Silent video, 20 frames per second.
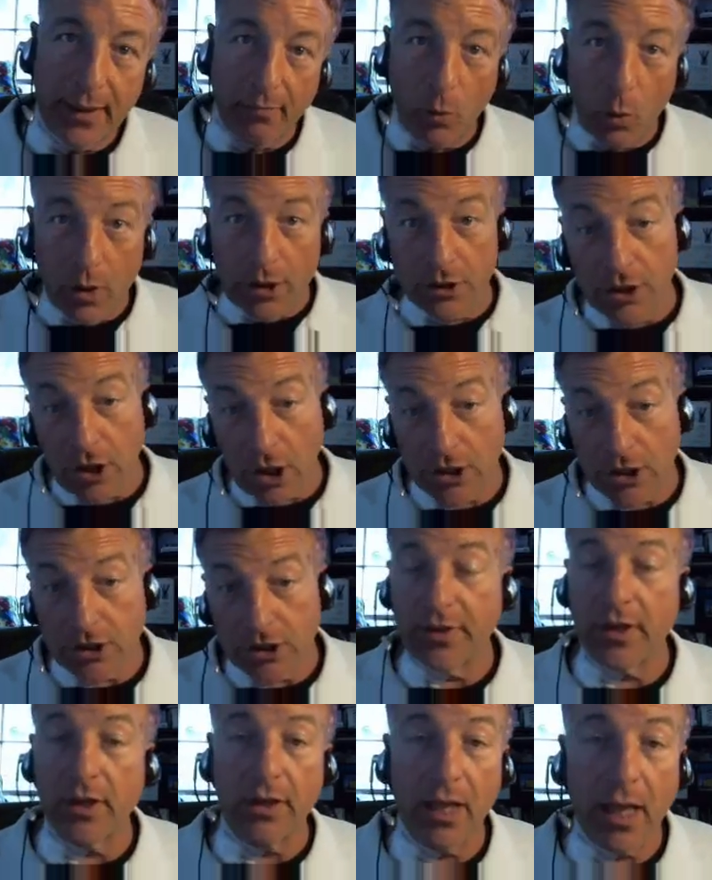more in charge
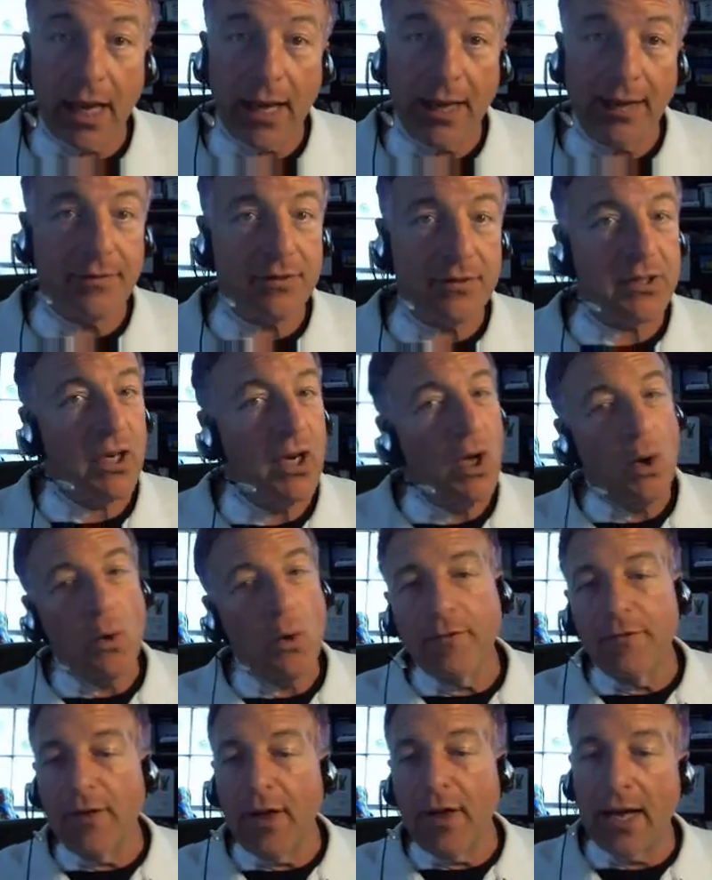of their lives.
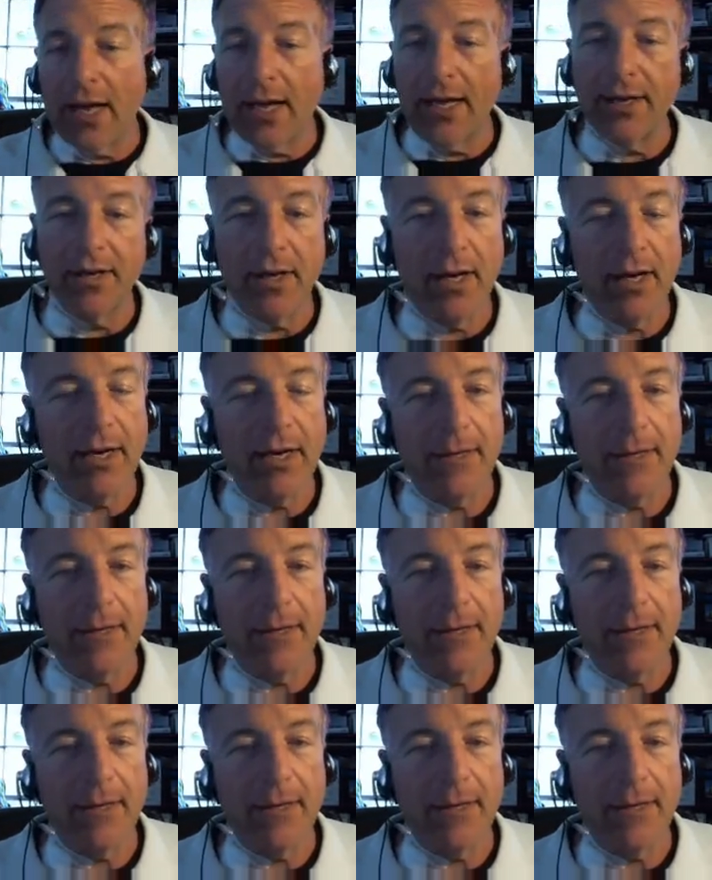We've had